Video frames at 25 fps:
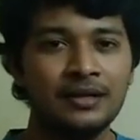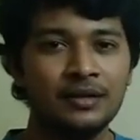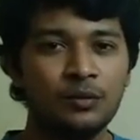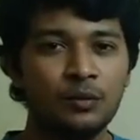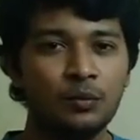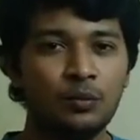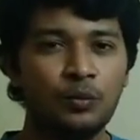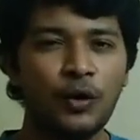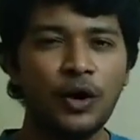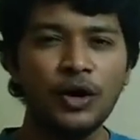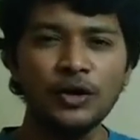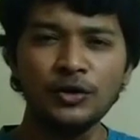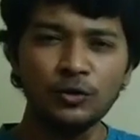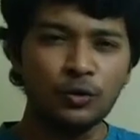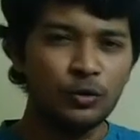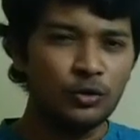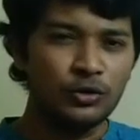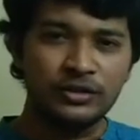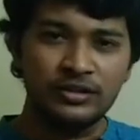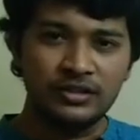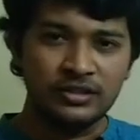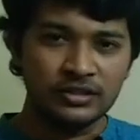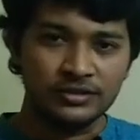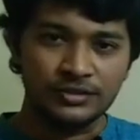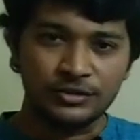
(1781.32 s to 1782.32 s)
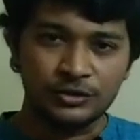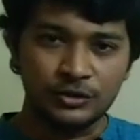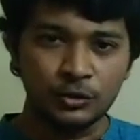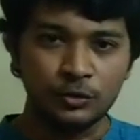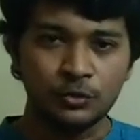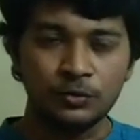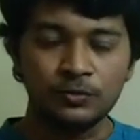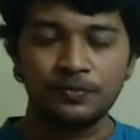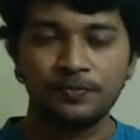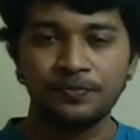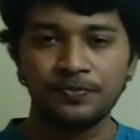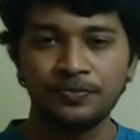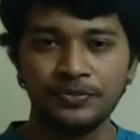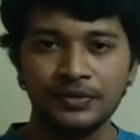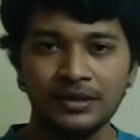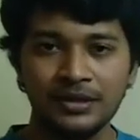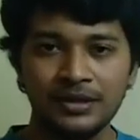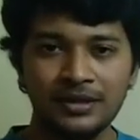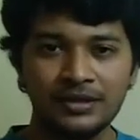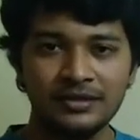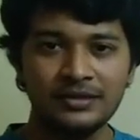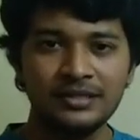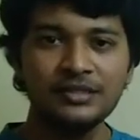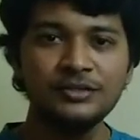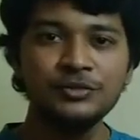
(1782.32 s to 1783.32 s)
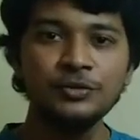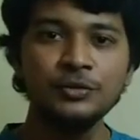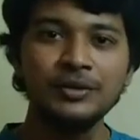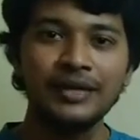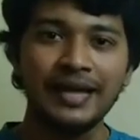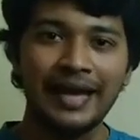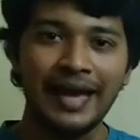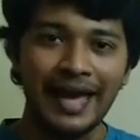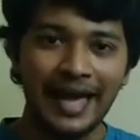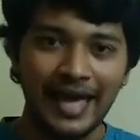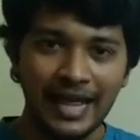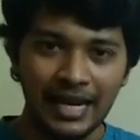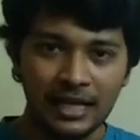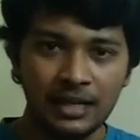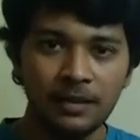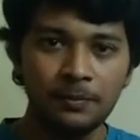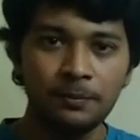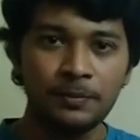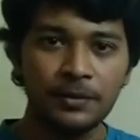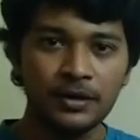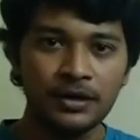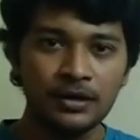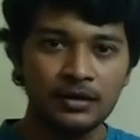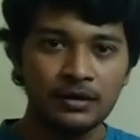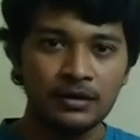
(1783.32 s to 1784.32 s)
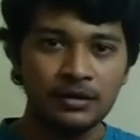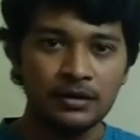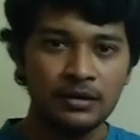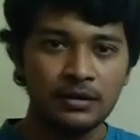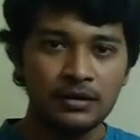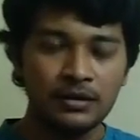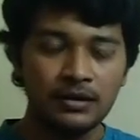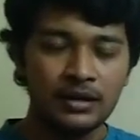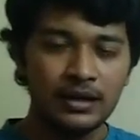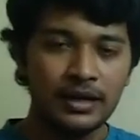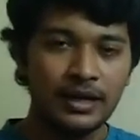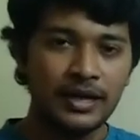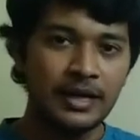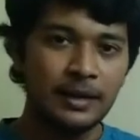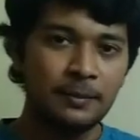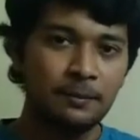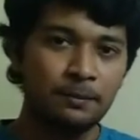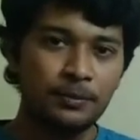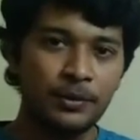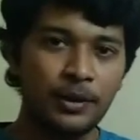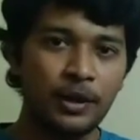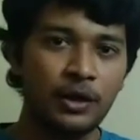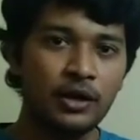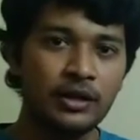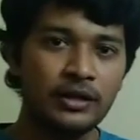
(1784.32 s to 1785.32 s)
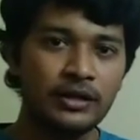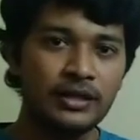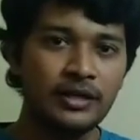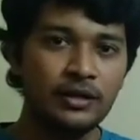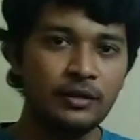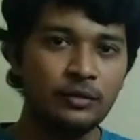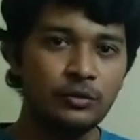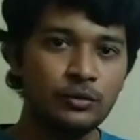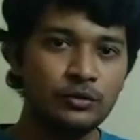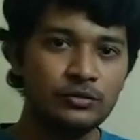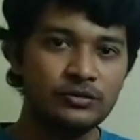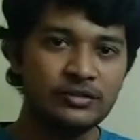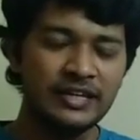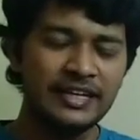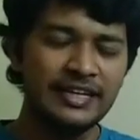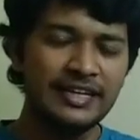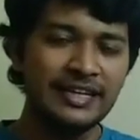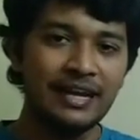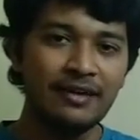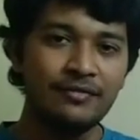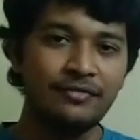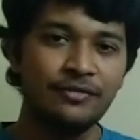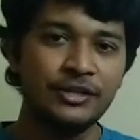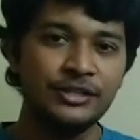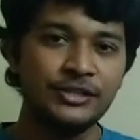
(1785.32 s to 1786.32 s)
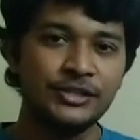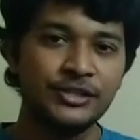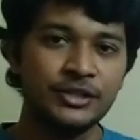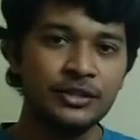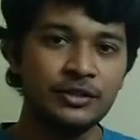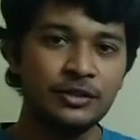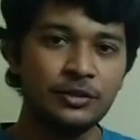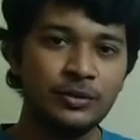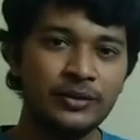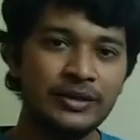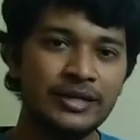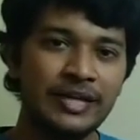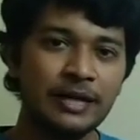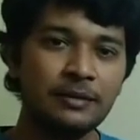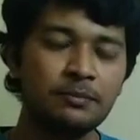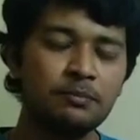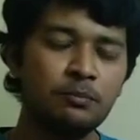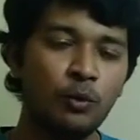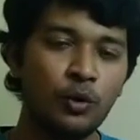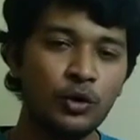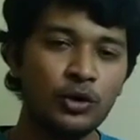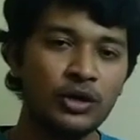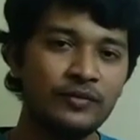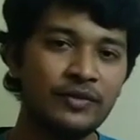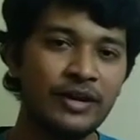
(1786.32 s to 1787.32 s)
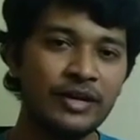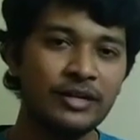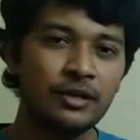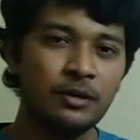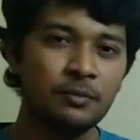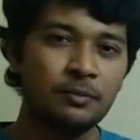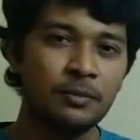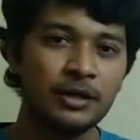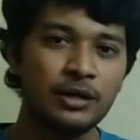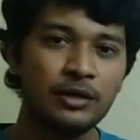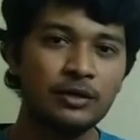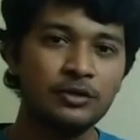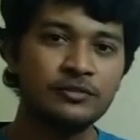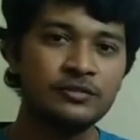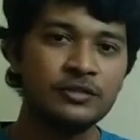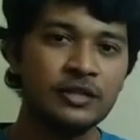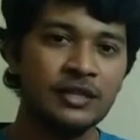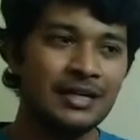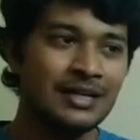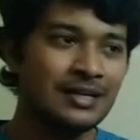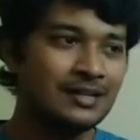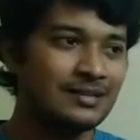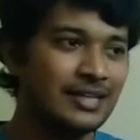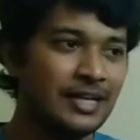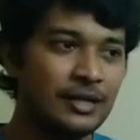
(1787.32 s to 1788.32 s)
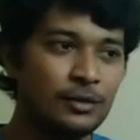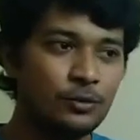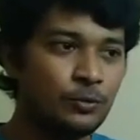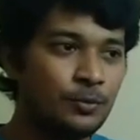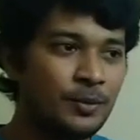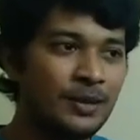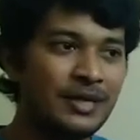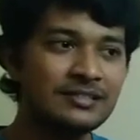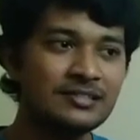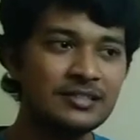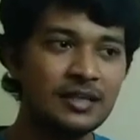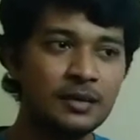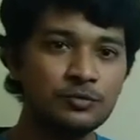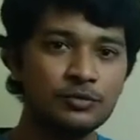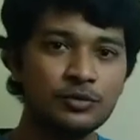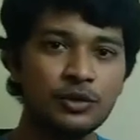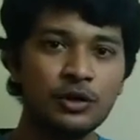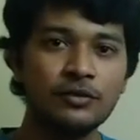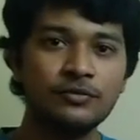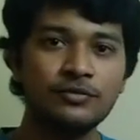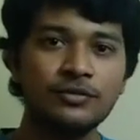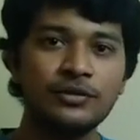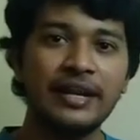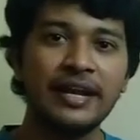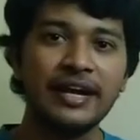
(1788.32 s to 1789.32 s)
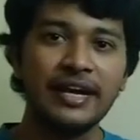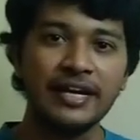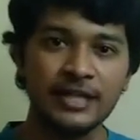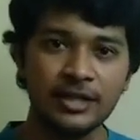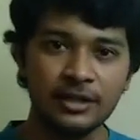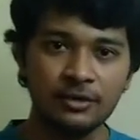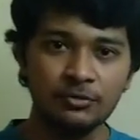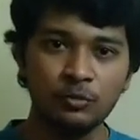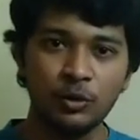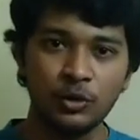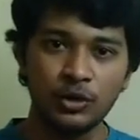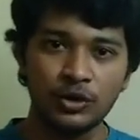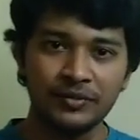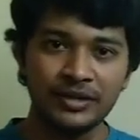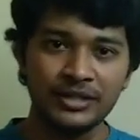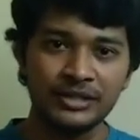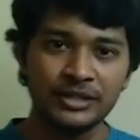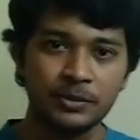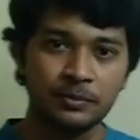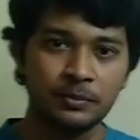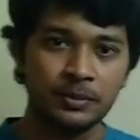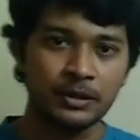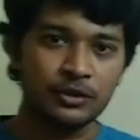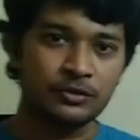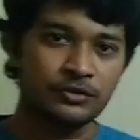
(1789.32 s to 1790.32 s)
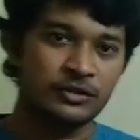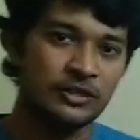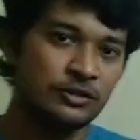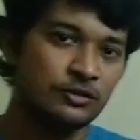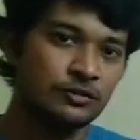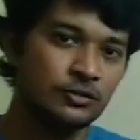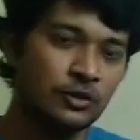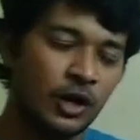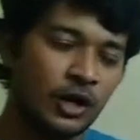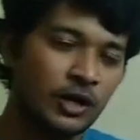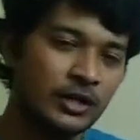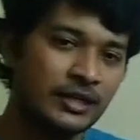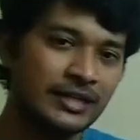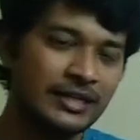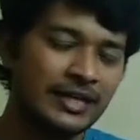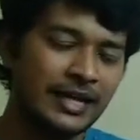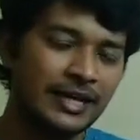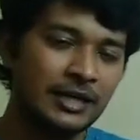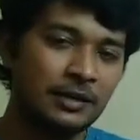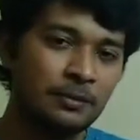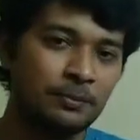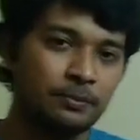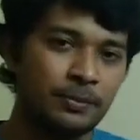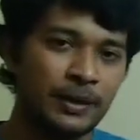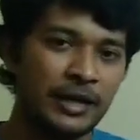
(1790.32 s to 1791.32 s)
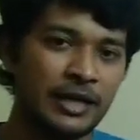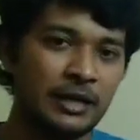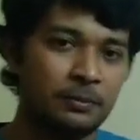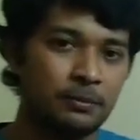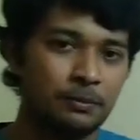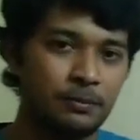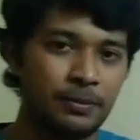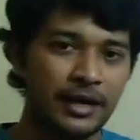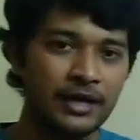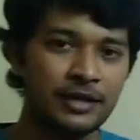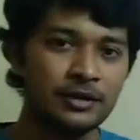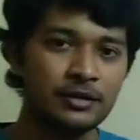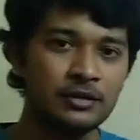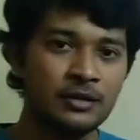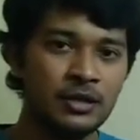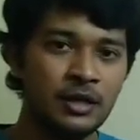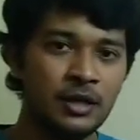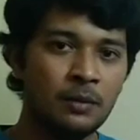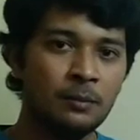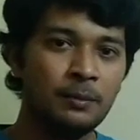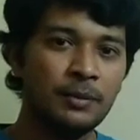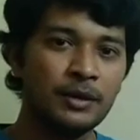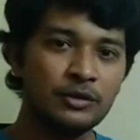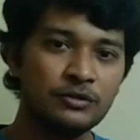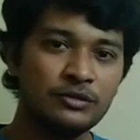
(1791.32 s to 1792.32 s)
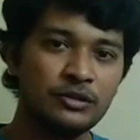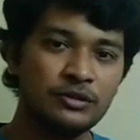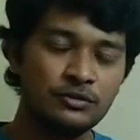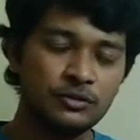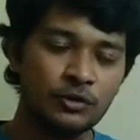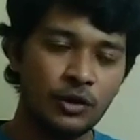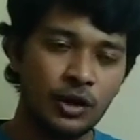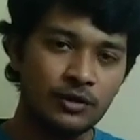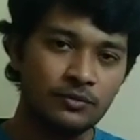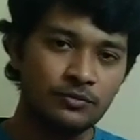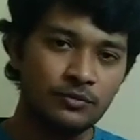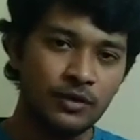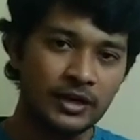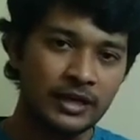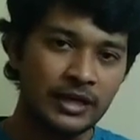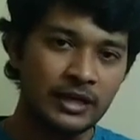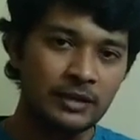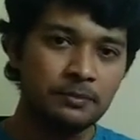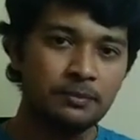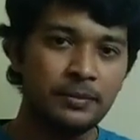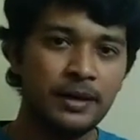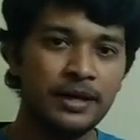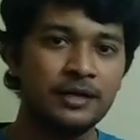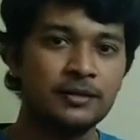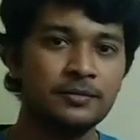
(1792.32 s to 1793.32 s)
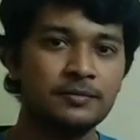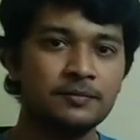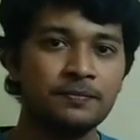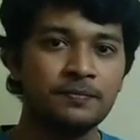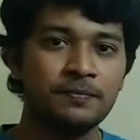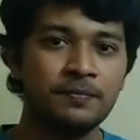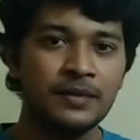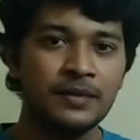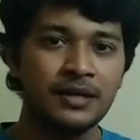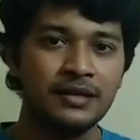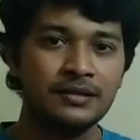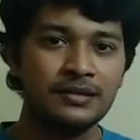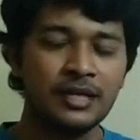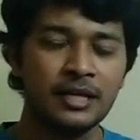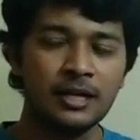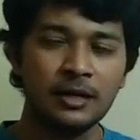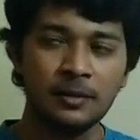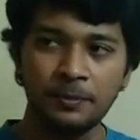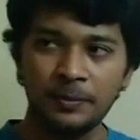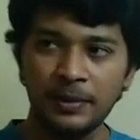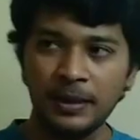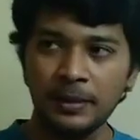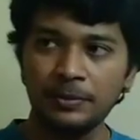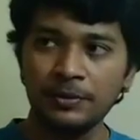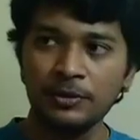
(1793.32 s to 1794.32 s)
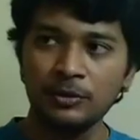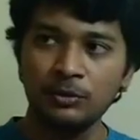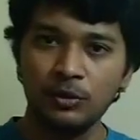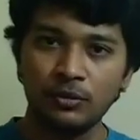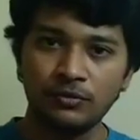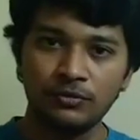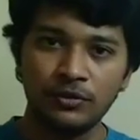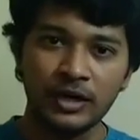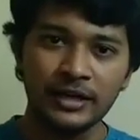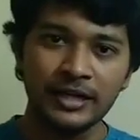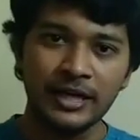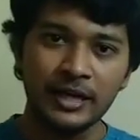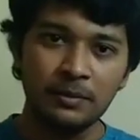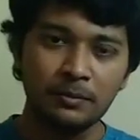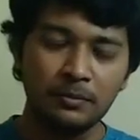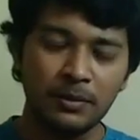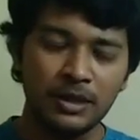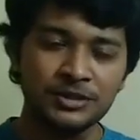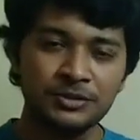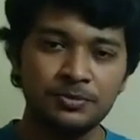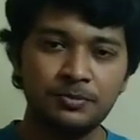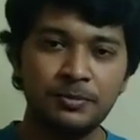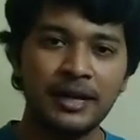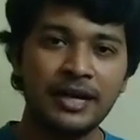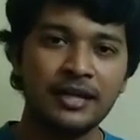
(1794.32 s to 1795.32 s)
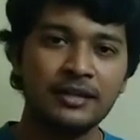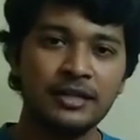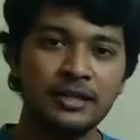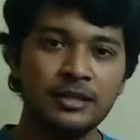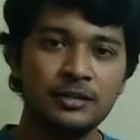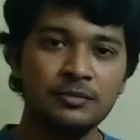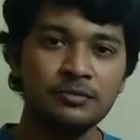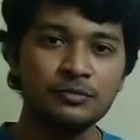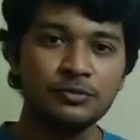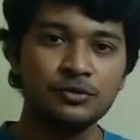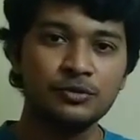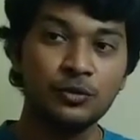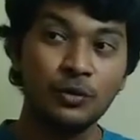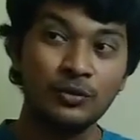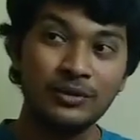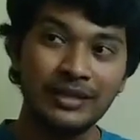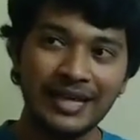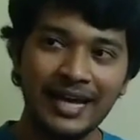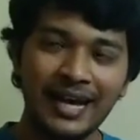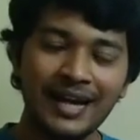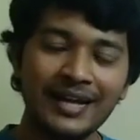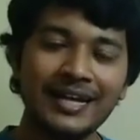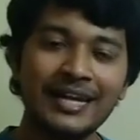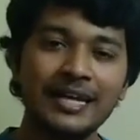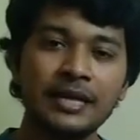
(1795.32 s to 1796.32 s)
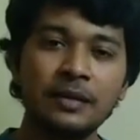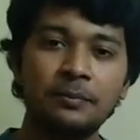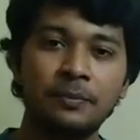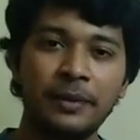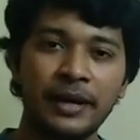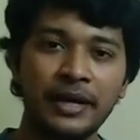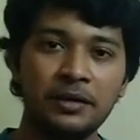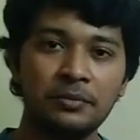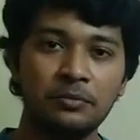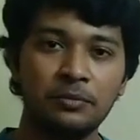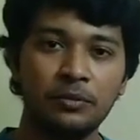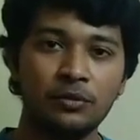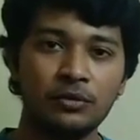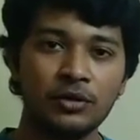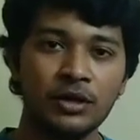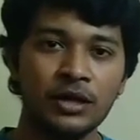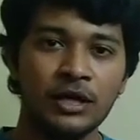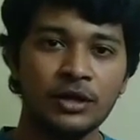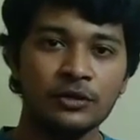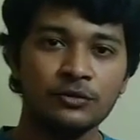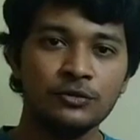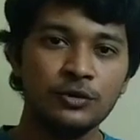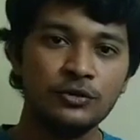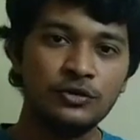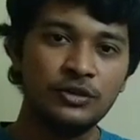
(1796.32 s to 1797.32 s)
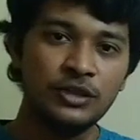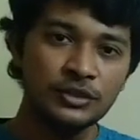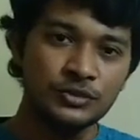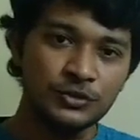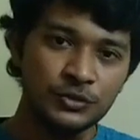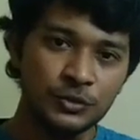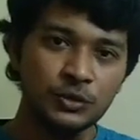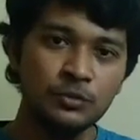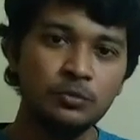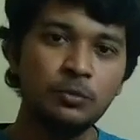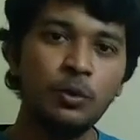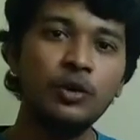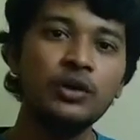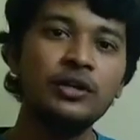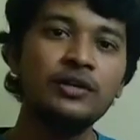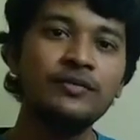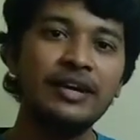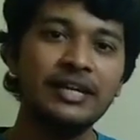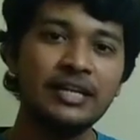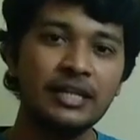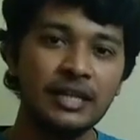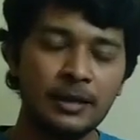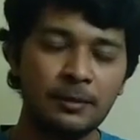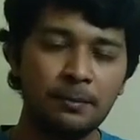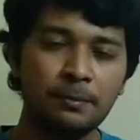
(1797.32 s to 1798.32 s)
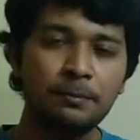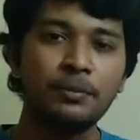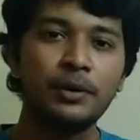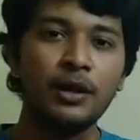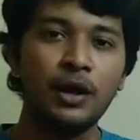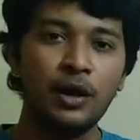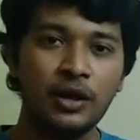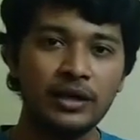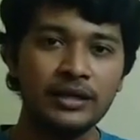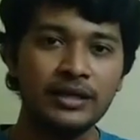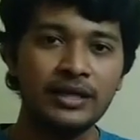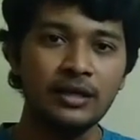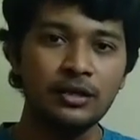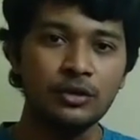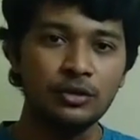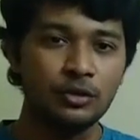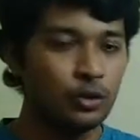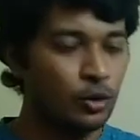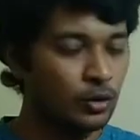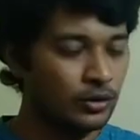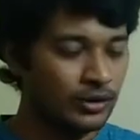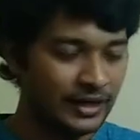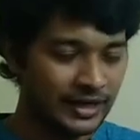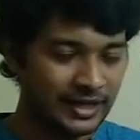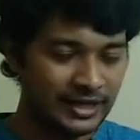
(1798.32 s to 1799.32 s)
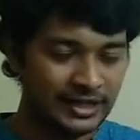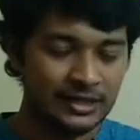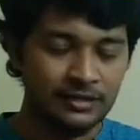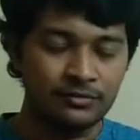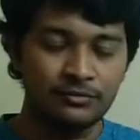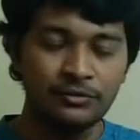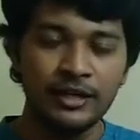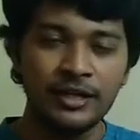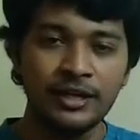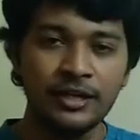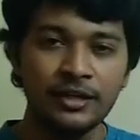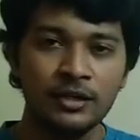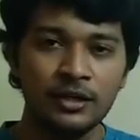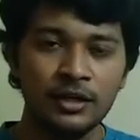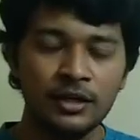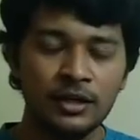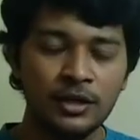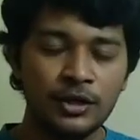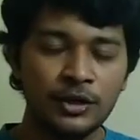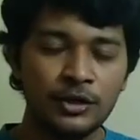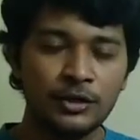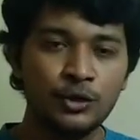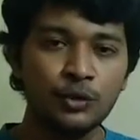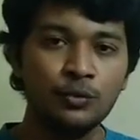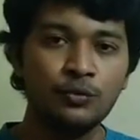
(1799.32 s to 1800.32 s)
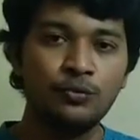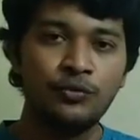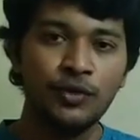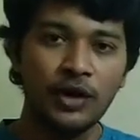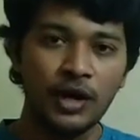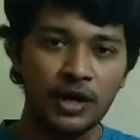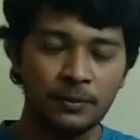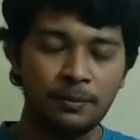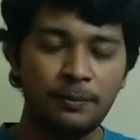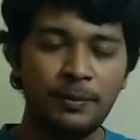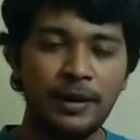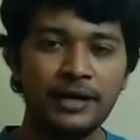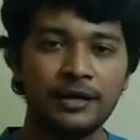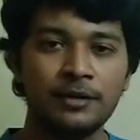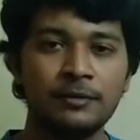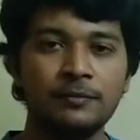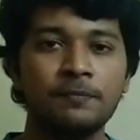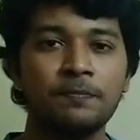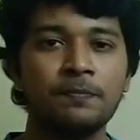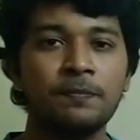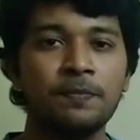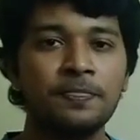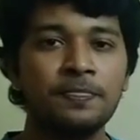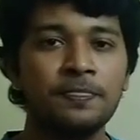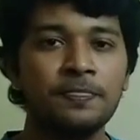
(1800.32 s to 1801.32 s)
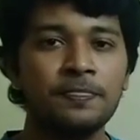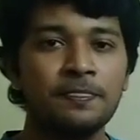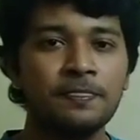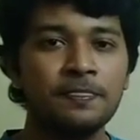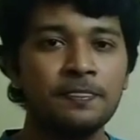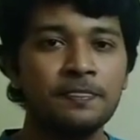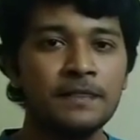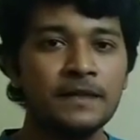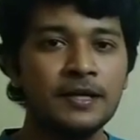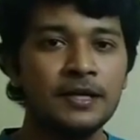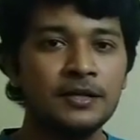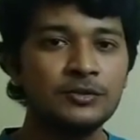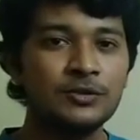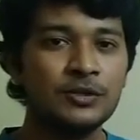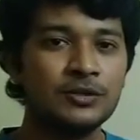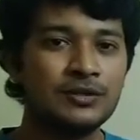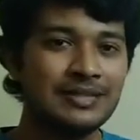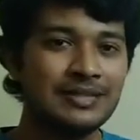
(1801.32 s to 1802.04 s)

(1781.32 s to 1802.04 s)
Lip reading: What would this do? This would help an employee who's inefficient to get motivated, because there will be some sort of a negative motivation because he's not getting paid better, because he's not working better. There are people who are working much better than him, so they are getting paid more. So this would motivate an employee, though negatively, to work better. So